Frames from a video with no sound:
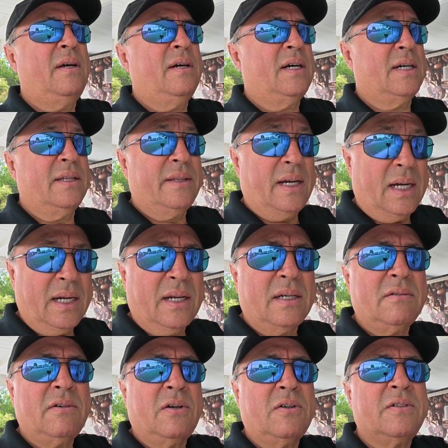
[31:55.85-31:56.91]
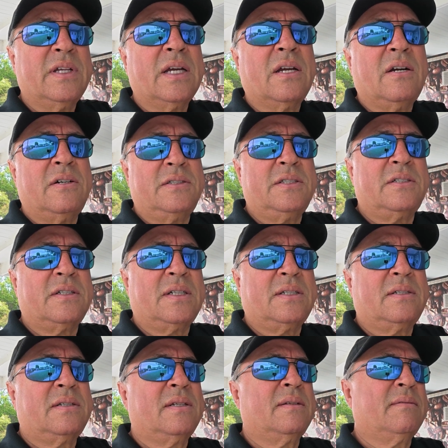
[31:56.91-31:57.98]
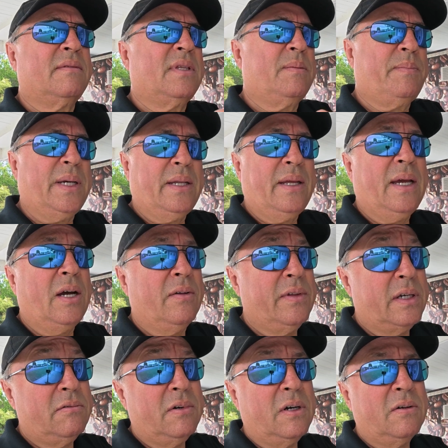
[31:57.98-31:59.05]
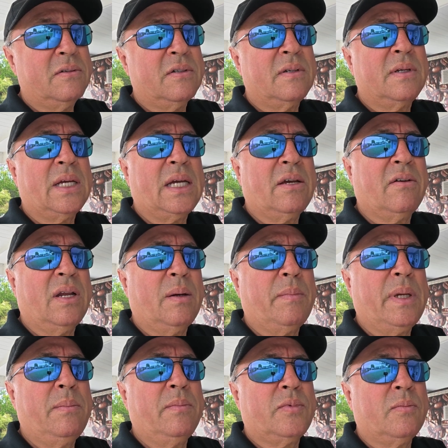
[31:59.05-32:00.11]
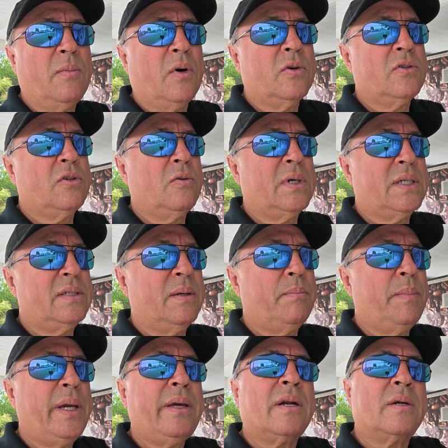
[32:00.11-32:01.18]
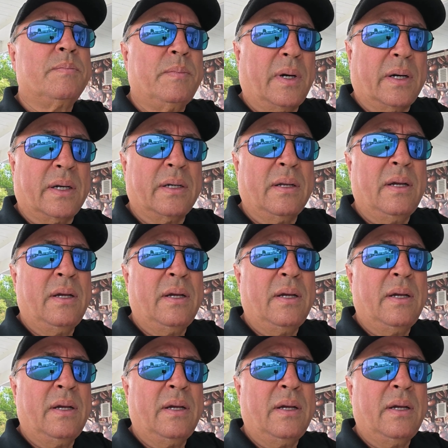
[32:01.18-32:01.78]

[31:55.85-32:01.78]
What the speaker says: And darker roasts, in contrast, depending how they roast, it's gonna be more towards the bitter part.